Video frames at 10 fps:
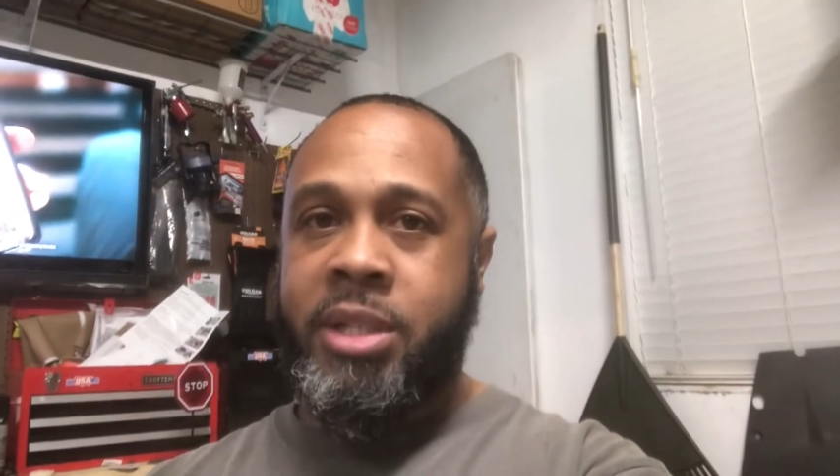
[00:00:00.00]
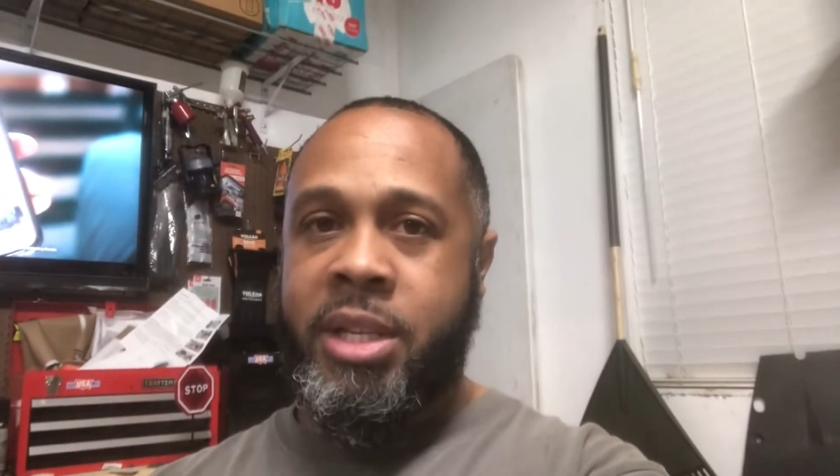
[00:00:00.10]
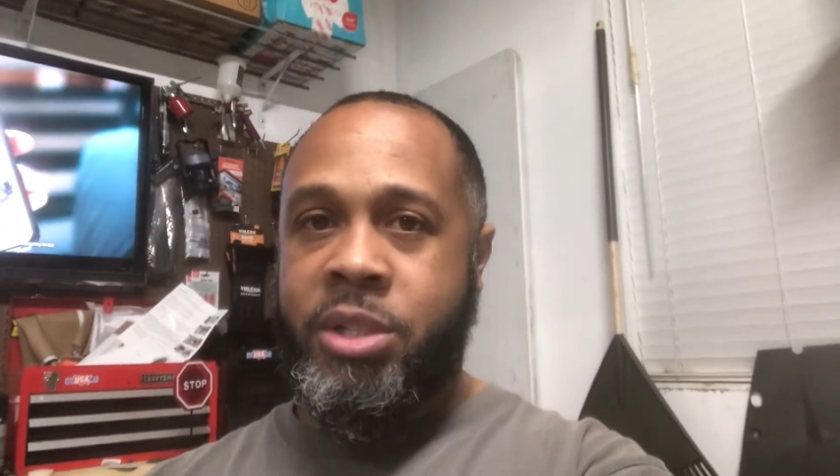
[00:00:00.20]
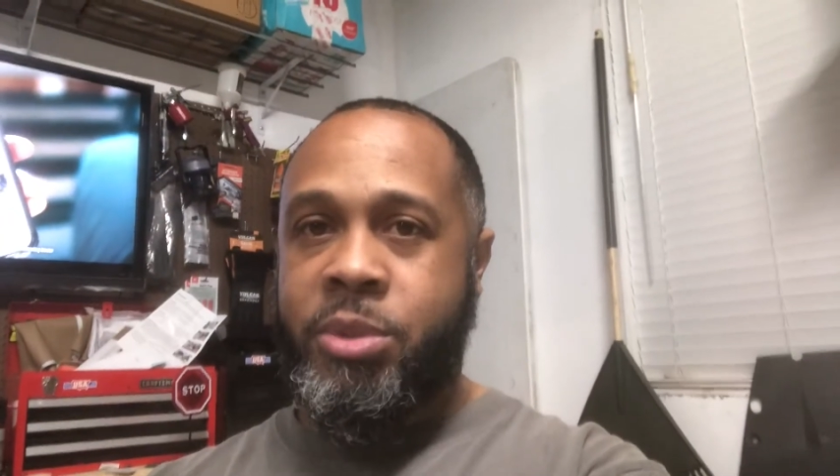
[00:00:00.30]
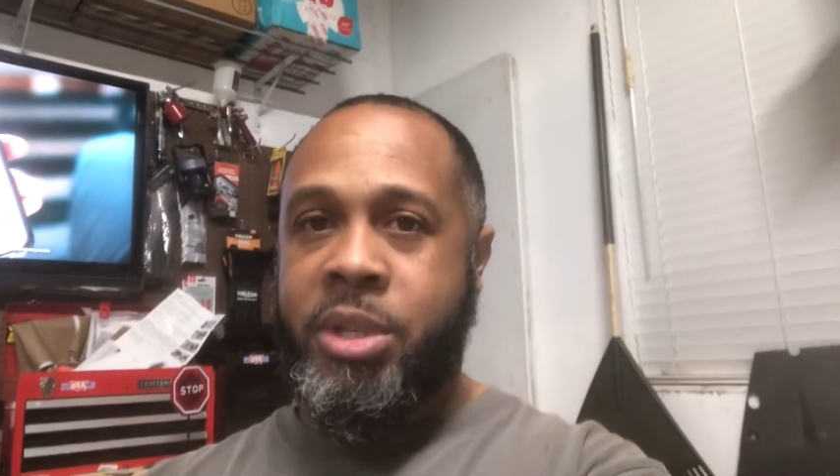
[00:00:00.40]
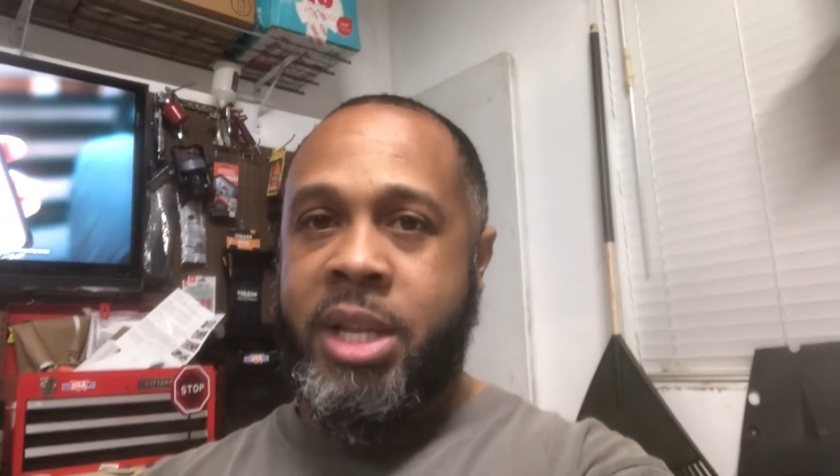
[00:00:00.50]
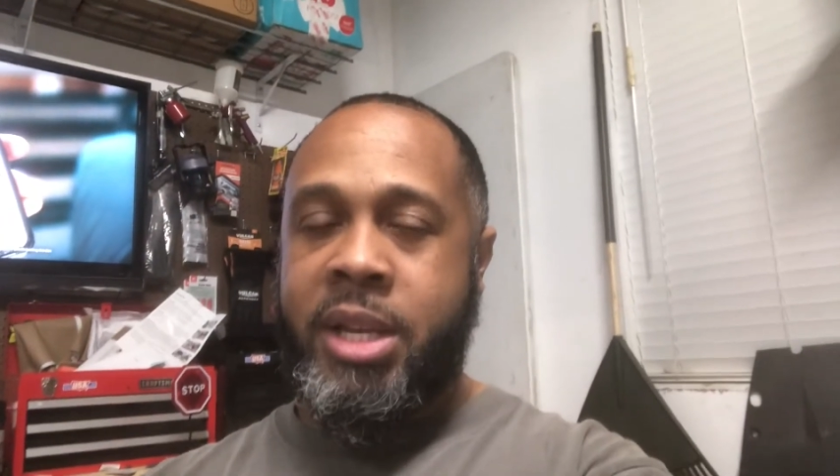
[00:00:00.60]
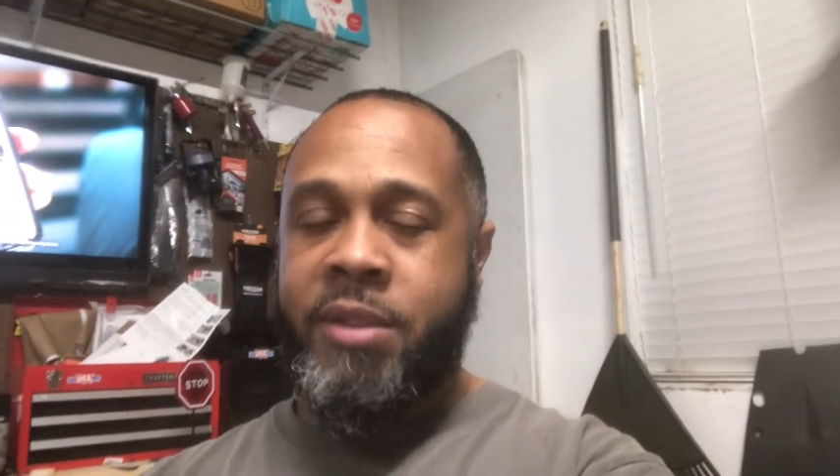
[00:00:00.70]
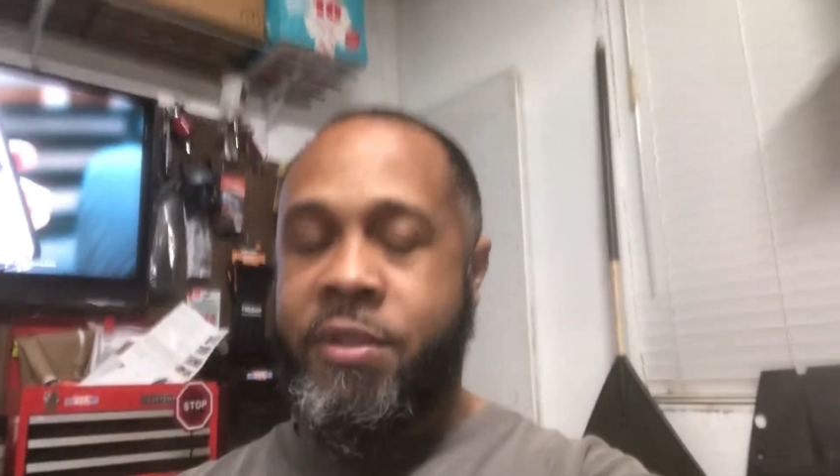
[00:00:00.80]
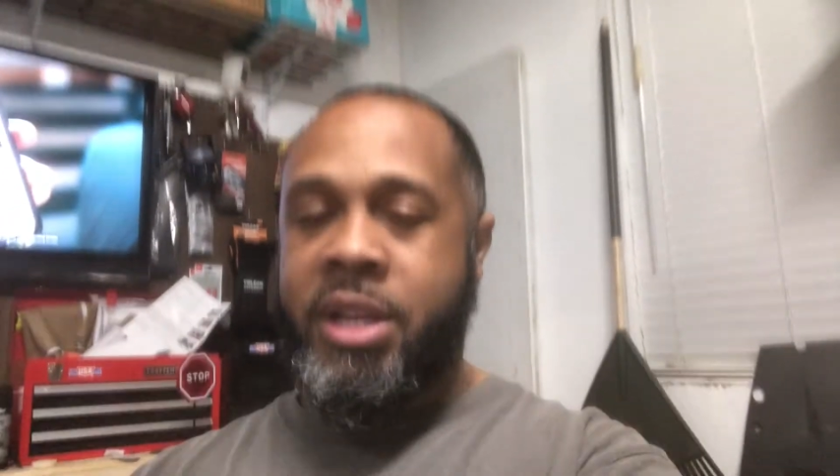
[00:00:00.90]
as you've seen in
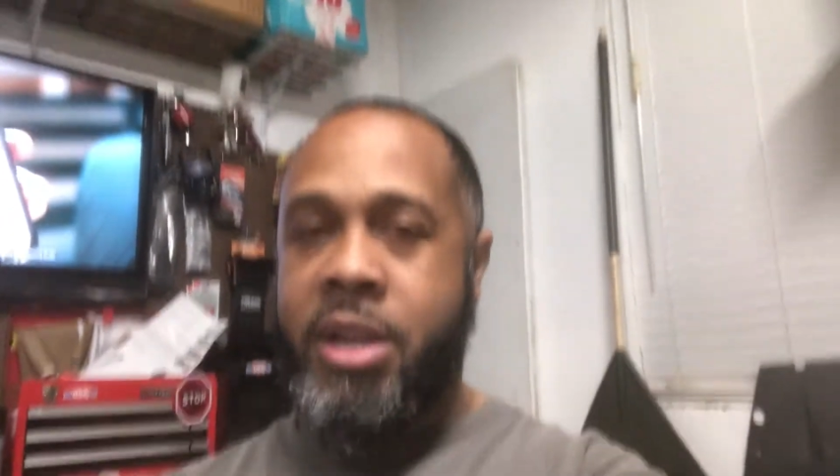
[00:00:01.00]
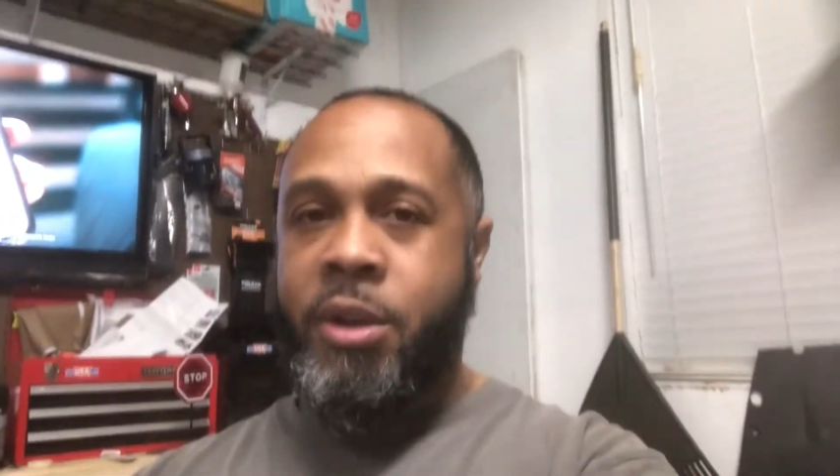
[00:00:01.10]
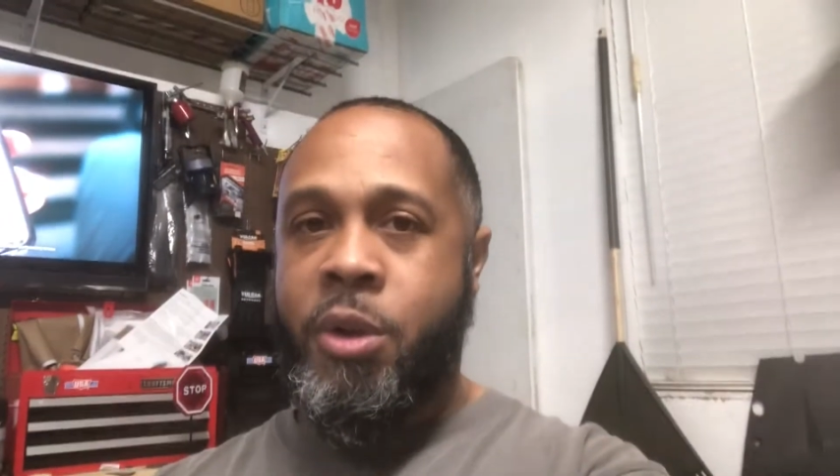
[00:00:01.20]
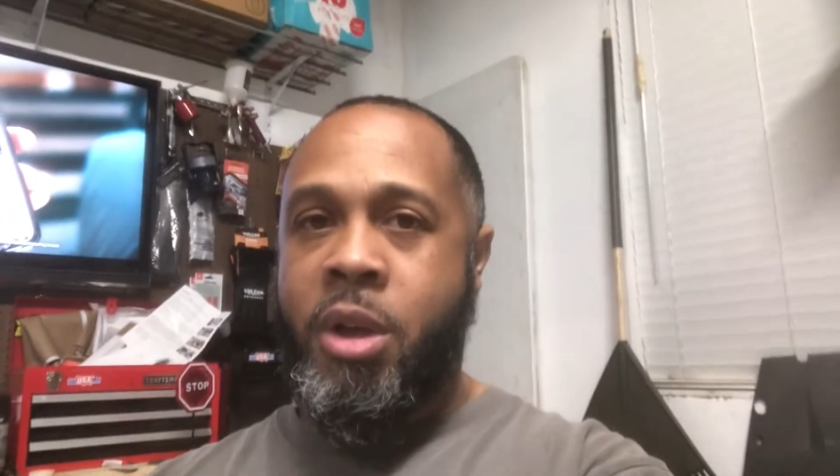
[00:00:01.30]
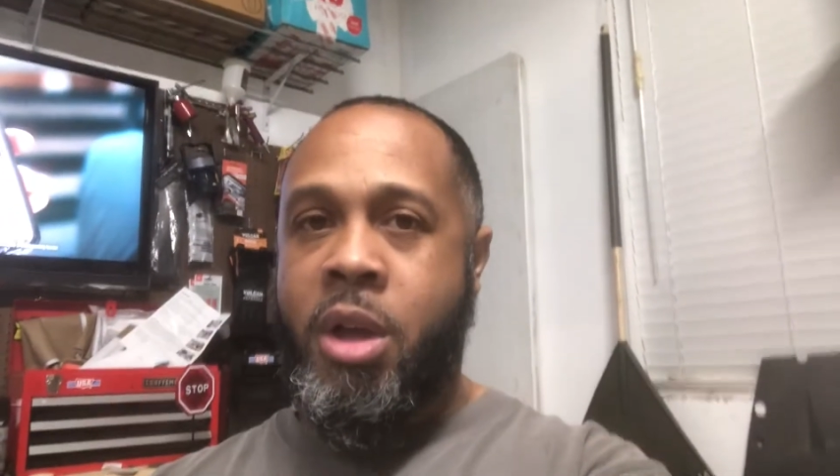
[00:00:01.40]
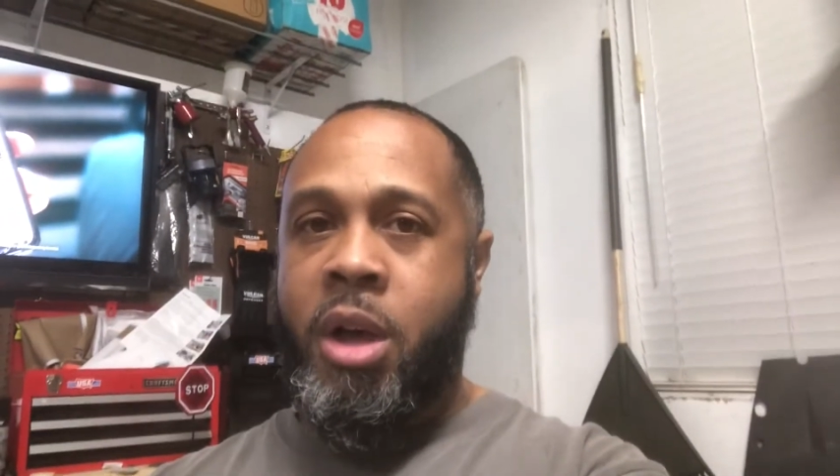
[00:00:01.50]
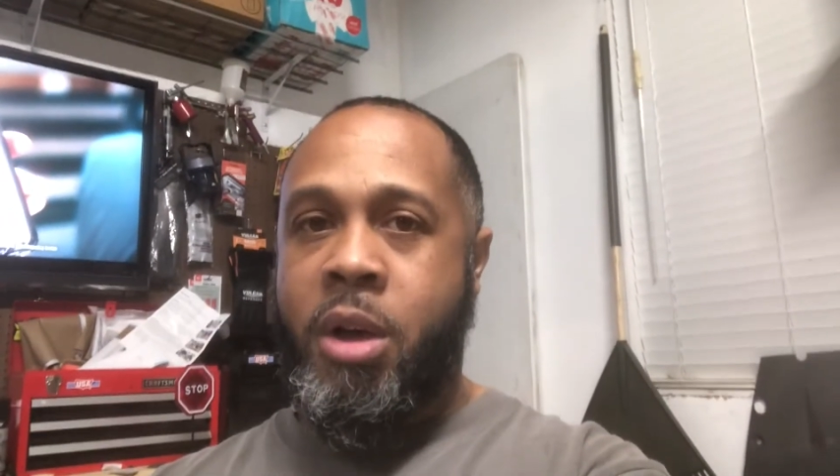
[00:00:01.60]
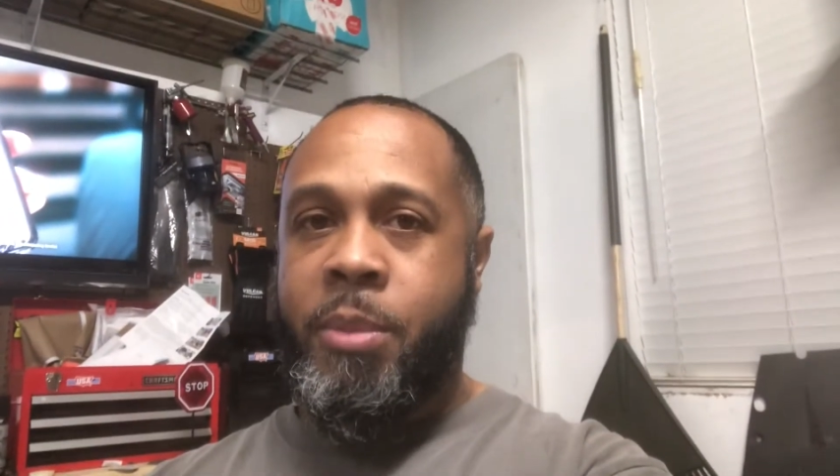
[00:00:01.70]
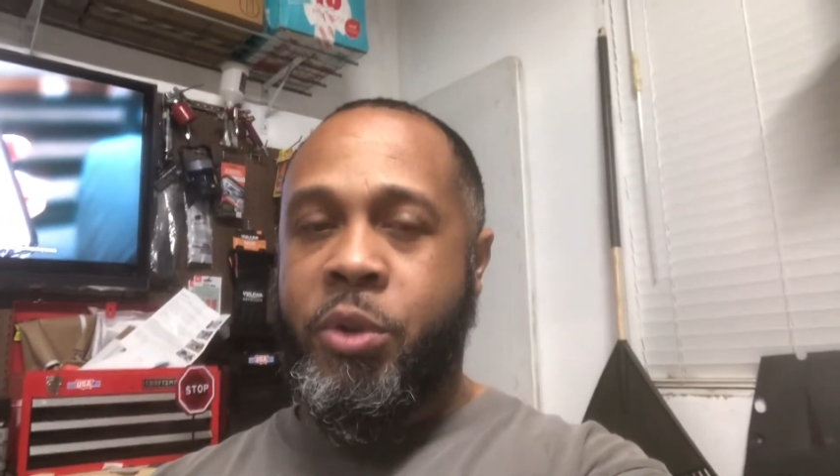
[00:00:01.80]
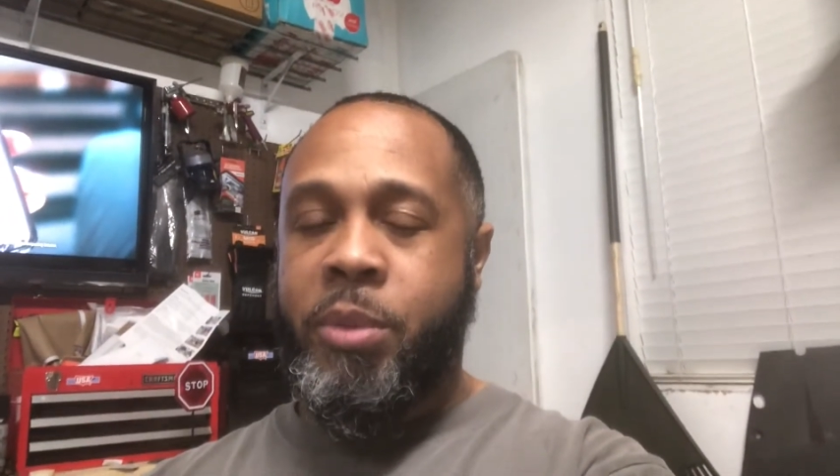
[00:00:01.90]
the video,
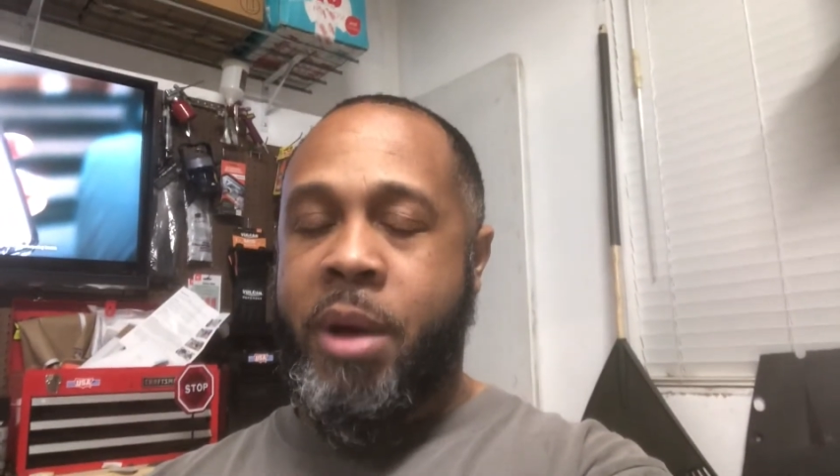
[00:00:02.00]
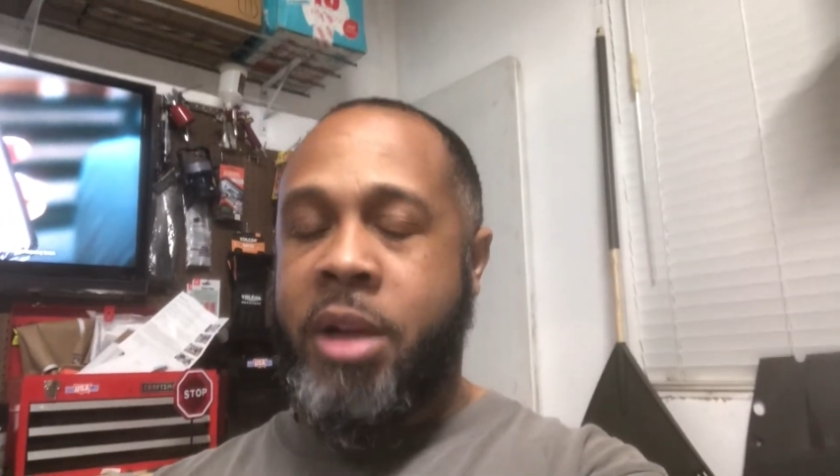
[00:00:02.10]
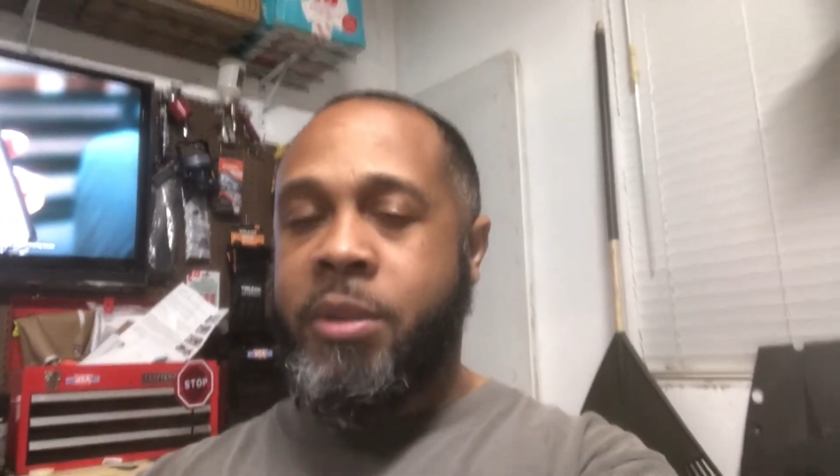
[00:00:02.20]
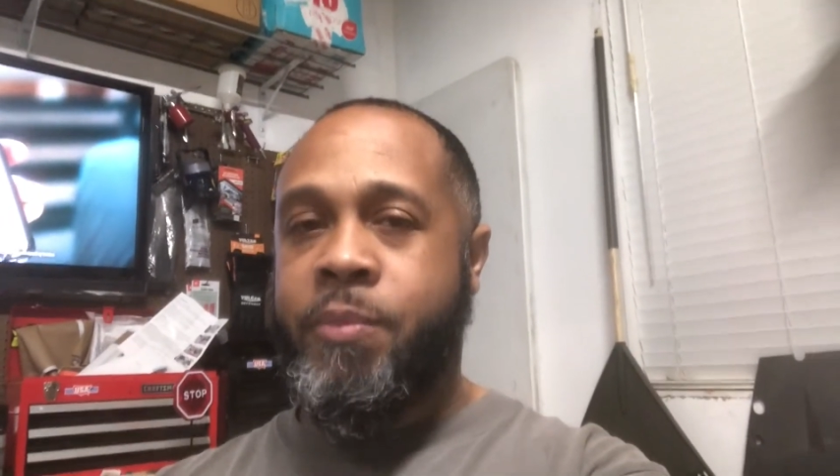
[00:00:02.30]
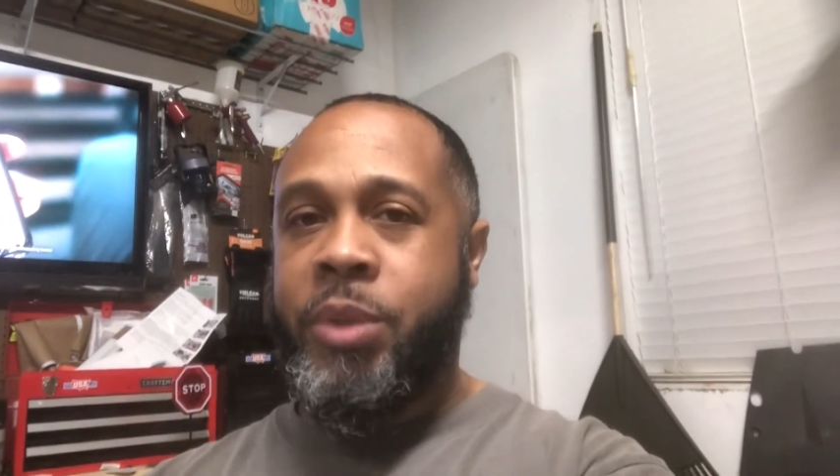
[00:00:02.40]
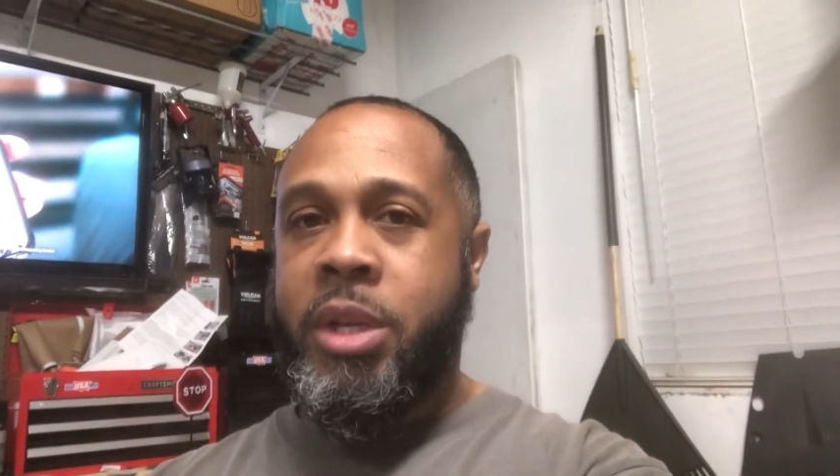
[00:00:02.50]
on the bottom.